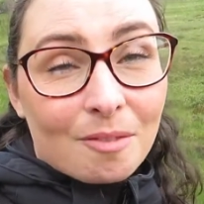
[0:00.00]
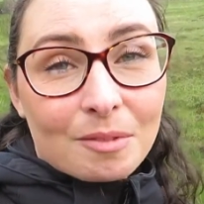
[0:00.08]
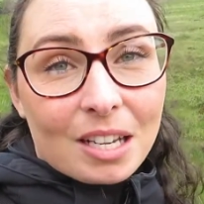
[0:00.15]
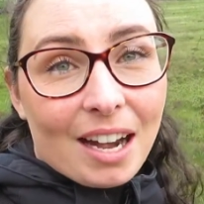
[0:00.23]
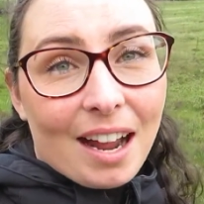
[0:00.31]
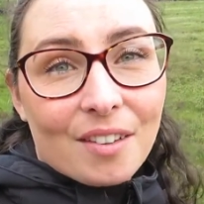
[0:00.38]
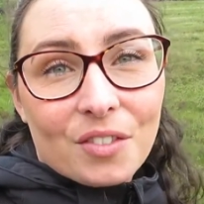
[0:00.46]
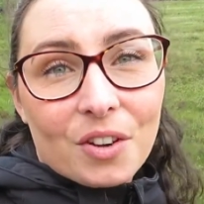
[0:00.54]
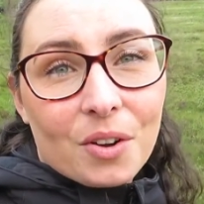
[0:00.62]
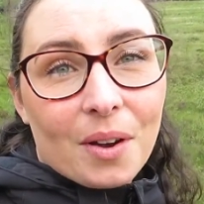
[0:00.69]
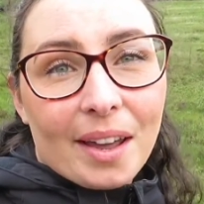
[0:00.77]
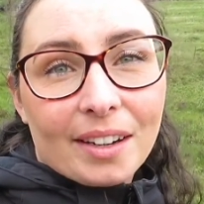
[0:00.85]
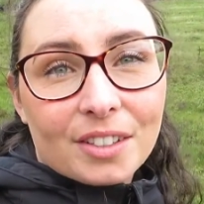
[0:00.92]
Sorry, I have
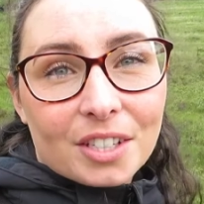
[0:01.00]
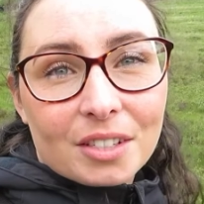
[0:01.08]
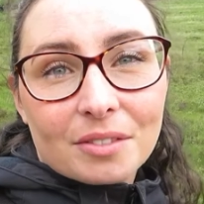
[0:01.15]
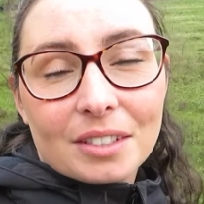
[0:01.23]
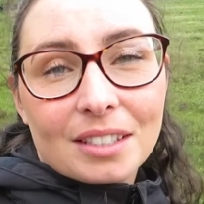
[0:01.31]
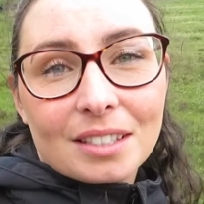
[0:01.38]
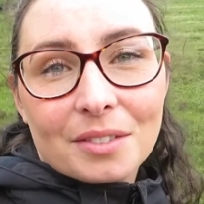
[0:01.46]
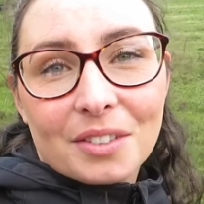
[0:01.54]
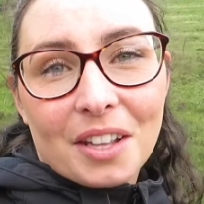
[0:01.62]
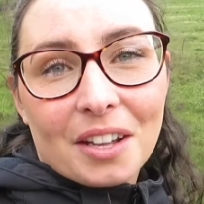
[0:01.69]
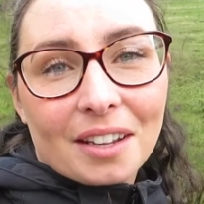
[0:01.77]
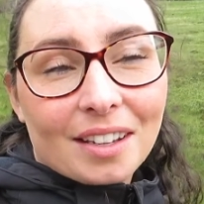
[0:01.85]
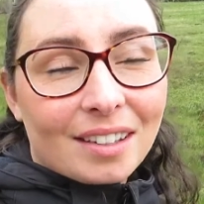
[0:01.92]
no energy for this
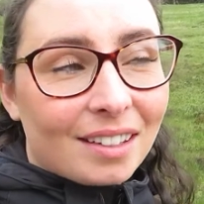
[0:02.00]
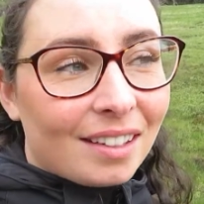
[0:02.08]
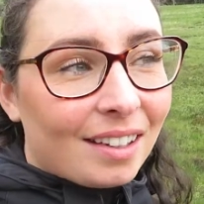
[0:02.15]
vlog.